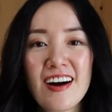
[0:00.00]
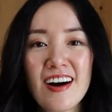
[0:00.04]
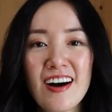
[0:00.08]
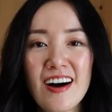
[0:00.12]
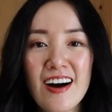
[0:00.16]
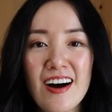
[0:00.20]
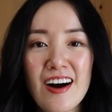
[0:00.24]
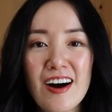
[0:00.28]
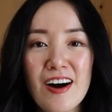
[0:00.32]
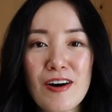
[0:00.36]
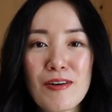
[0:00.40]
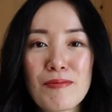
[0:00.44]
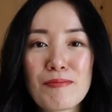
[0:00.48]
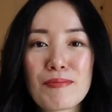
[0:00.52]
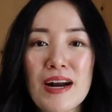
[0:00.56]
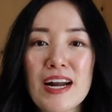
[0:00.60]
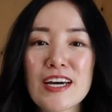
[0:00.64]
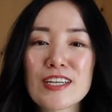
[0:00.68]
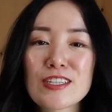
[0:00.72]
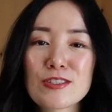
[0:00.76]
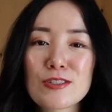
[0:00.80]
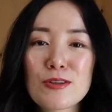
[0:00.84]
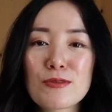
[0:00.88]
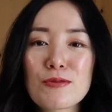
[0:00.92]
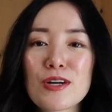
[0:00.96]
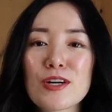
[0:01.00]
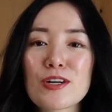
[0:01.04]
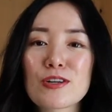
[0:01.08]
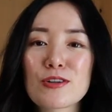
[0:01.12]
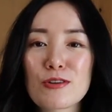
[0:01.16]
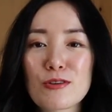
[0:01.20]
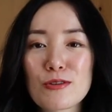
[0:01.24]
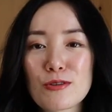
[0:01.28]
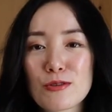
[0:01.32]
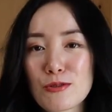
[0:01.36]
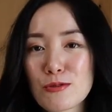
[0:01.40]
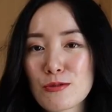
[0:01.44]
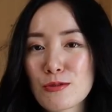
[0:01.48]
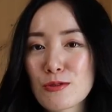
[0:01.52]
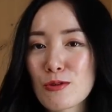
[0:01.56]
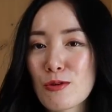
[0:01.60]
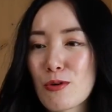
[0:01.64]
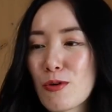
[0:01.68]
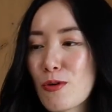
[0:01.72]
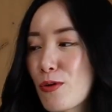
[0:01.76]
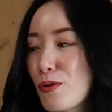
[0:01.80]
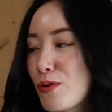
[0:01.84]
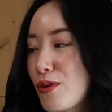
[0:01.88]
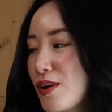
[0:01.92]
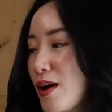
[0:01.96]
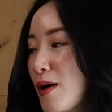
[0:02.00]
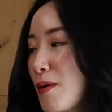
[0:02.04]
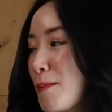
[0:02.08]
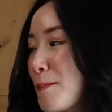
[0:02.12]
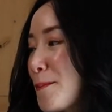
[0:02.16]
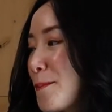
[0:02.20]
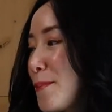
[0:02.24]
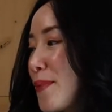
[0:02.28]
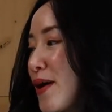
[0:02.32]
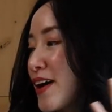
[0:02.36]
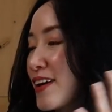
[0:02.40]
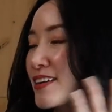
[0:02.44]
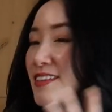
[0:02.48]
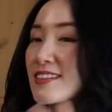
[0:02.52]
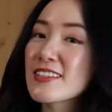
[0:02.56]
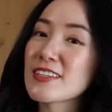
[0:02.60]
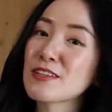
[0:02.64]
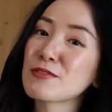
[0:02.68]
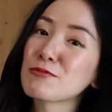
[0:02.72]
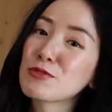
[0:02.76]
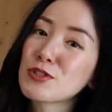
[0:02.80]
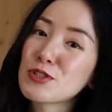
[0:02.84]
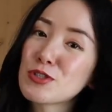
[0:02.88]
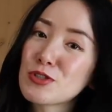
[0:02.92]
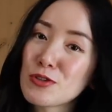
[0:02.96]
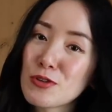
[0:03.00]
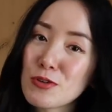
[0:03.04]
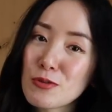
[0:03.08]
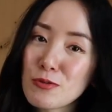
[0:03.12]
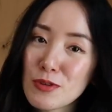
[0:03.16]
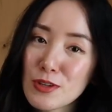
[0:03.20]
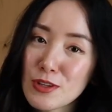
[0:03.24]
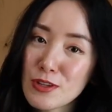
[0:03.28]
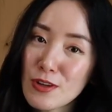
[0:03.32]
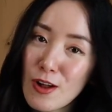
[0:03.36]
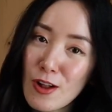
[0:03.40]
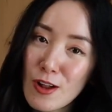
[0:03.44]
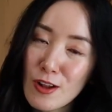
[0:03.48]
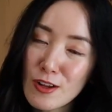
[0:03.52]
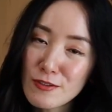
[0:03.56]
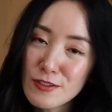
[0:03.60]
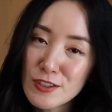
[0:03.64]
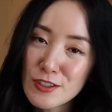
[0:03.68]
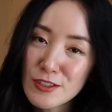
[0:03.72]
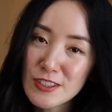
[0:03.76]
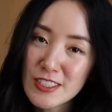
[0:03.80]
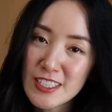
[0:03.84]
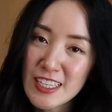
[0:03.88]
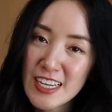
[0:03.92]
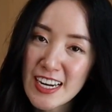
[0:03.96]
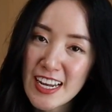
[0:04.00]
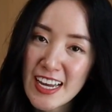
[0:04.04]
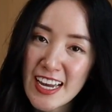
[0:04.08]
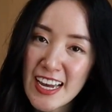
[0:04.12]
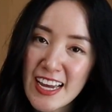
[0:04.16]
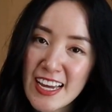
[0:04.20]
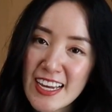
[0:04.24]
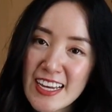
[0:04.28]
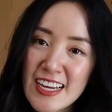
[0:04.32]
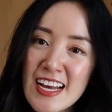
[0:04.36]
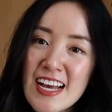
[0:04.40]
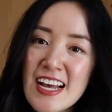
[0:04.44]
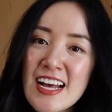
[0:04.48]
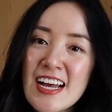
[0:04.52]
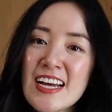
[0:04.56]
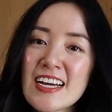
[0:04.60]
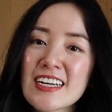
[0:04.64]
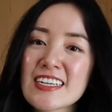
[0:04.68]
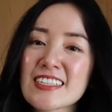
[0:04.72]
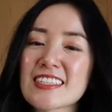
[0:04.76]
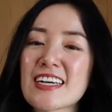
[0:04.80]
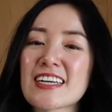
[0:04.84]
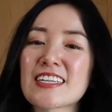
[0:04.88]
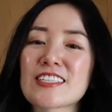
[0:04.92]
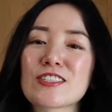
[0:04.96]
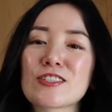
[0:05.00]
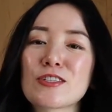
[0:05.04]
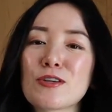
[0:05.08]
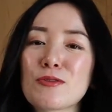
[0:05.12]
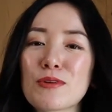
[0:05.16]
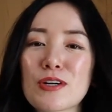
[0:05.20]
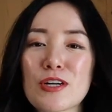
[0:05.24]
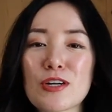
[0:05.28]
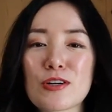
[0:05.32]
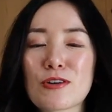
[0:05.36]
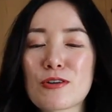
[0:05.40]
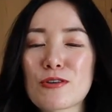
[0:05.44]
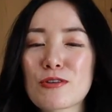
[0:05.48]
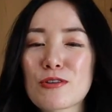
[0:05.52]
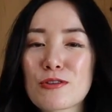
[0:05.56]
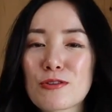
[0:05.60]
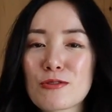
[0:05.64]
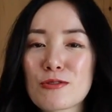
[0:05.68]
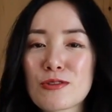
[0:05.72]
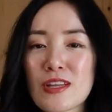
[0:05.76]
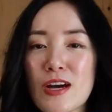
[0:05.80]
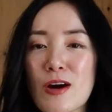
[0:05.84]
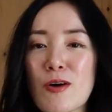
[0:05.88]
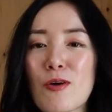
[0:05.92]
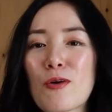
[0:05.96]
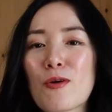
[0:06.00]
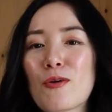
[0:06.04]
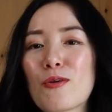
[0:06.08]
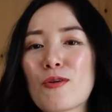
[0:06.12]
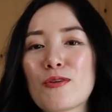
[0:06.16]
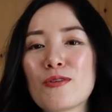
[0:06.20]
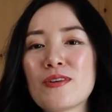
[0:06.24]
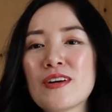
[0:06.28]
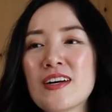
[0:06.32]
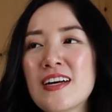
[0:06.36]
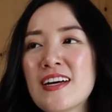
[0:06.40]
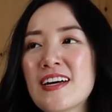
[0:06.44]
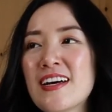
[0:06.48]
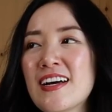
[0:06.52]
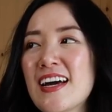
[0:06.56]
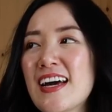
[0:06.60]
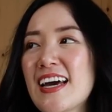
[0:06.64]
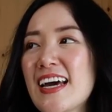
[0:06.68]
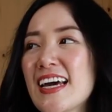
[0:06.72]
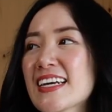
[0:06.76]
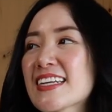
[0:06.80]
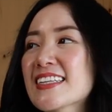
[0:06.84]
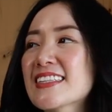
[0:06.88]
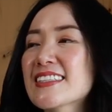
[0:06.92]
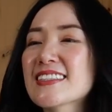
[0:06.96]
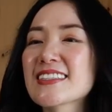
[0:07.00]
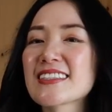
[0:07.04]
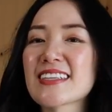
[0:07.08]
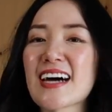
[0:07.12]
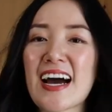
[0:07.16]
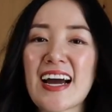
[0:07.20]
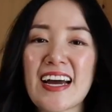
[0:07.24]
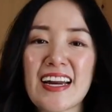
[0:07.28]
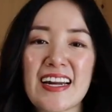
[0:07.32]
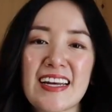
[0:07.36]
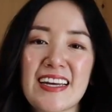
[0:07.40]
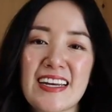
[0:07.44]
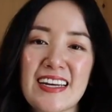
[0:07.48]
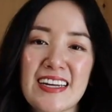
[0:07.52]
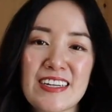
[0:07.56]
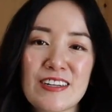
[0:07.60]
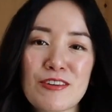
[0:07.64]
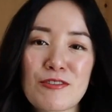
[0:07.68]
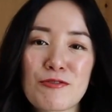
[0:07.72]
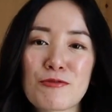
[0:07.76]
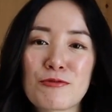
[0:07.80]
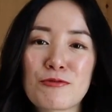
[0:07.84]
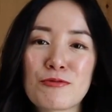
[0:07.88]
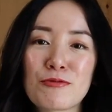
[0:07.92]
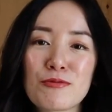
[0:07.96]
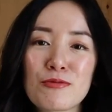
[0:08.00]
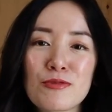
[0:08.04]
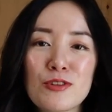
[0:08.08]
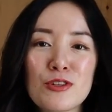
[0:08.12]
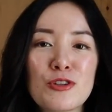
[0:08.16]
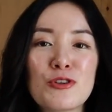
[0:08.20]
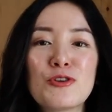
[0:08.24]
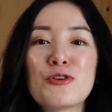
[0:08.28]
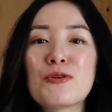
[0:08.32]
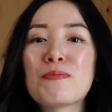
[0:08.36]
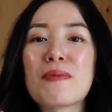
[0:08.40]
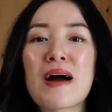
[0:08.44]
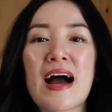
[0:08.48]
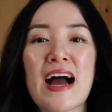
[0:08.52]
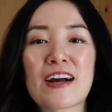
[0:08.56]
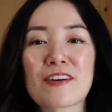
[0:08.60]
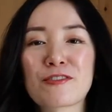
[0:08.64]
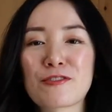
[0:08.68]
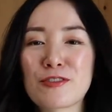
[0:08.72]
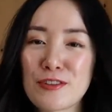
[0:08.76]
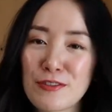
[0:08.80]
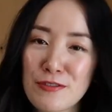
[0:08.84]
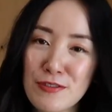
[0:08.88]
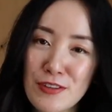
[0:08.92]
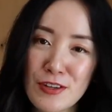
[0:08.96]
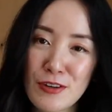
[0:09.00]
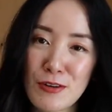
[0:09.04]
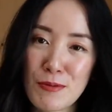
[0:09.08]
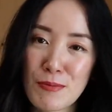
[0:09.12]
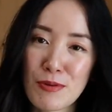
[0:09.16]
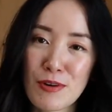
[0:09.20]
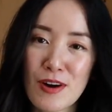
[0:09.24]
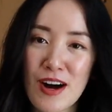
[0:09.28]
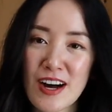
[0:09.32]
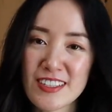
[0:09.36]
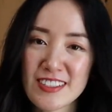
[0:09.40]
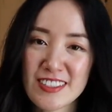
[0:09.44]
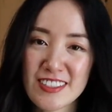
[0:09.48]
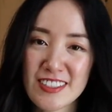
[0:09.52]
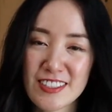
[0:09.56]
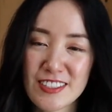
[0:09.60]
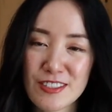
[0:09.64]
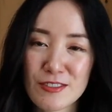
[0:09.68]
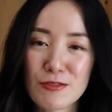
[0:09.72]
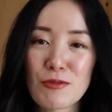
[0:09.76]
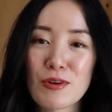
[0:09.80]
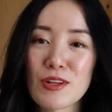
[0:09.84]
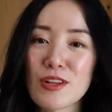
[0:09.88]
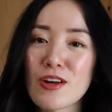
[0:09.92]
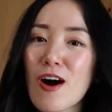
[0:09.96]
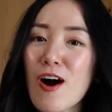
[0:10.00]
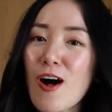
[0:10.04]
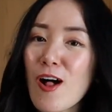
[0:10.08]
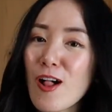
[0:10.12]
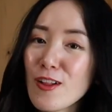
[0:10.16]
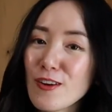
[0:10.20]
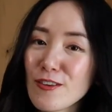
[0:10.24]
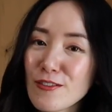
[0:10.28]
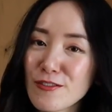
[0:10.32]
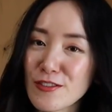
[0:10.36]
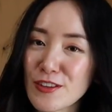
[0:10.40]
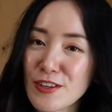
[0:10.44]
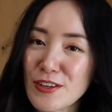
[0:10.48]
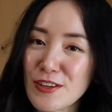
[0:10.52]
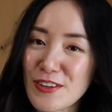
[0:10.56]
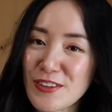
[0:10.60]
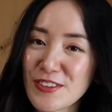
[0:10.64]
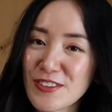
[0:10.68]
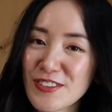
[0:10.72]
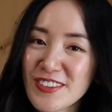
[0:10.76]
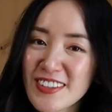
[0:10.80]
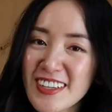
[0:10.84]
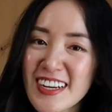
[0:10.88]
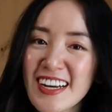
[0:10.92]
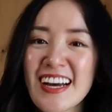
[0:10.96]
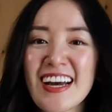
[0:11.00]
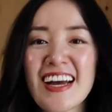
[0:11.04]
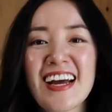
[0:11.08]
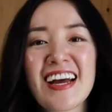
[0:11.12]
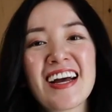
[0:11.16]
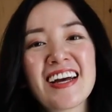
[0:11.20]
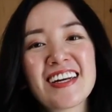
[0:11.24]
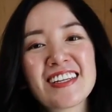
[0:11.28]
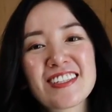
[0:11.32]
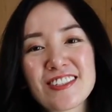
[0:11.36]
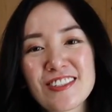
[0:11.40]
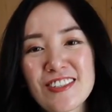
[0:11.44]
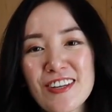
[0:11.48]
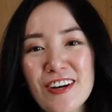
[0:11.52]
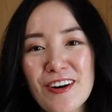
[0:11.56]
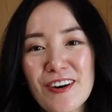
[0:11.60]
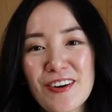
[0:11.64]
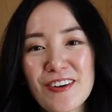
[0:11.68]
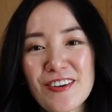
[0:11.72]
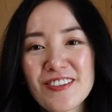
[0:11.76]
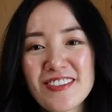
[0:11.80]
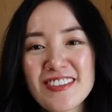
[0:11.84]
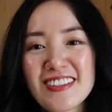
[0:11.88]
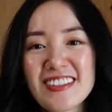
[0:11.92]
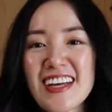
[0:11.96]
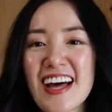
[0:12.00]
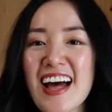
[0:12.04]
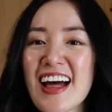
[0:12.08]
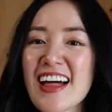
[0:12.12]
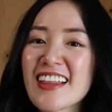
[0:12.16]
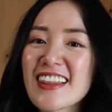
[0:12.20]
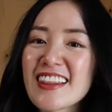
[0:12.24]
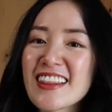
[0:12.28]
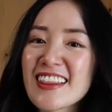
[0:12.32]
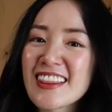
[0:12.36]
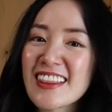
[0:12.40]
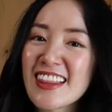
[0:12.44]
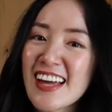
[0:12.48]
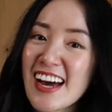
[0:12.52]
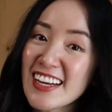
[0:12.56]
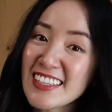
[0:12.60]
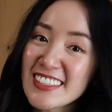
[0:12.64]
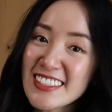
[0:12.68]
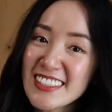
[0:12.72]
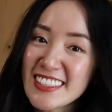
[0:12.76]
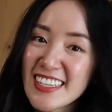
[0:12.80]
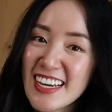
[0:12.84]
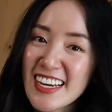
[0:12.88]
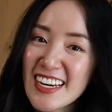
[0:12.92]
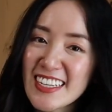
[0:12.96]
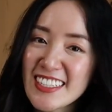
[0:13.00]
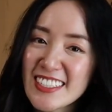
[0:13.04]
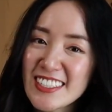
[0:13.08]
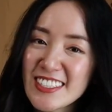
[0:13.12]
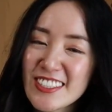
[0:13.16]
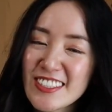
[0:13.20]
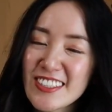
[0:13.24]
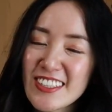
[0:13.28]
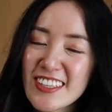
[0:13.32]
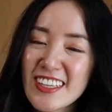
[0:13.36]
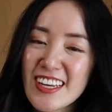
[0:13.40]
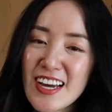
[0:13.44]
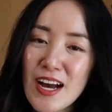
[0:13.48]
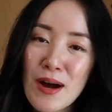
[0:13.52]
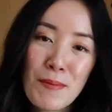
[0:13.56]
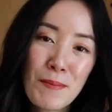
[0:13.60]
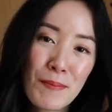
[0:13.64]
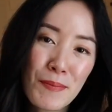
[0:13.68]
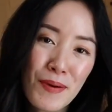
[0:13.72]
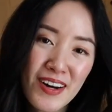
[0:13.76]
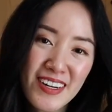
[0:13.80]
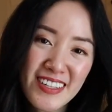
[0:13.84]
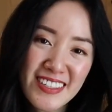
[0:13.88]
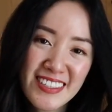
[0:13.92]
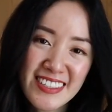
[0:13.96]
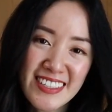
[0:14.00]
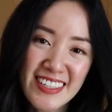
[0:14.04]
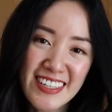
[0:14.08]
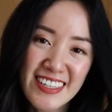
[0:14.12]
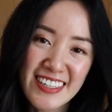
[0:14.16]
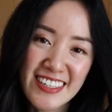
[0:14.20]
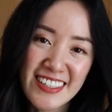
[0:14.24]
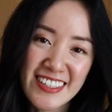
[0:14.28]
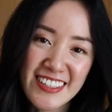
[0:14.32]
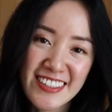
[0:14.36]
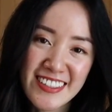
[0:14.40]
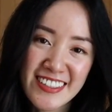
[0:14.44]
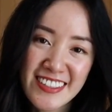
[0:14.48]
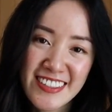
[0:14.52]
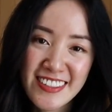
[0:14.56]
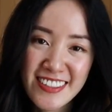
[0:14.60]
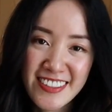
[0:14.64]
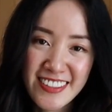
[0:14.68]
But I still want to go through the whole unboxing ritual with all of you today, because I still want to go through the whole exciting new bag reveal process with all of you. So let's get into the unboxing.